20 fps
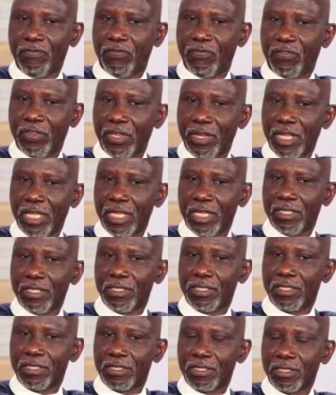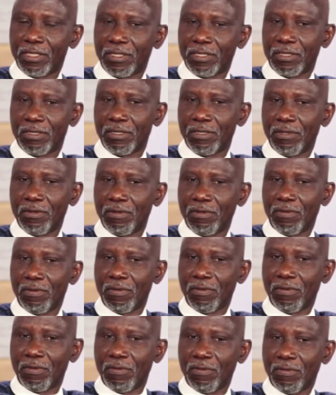failures
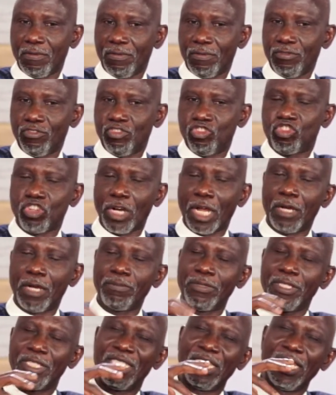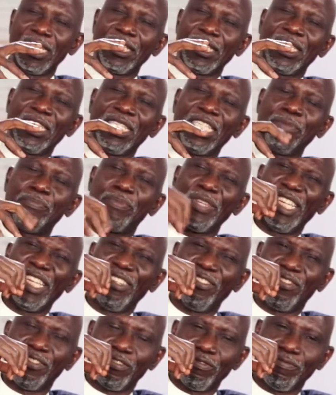drummed it deep
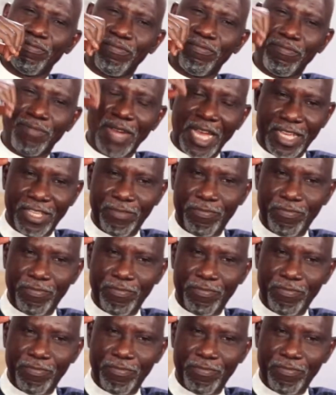into my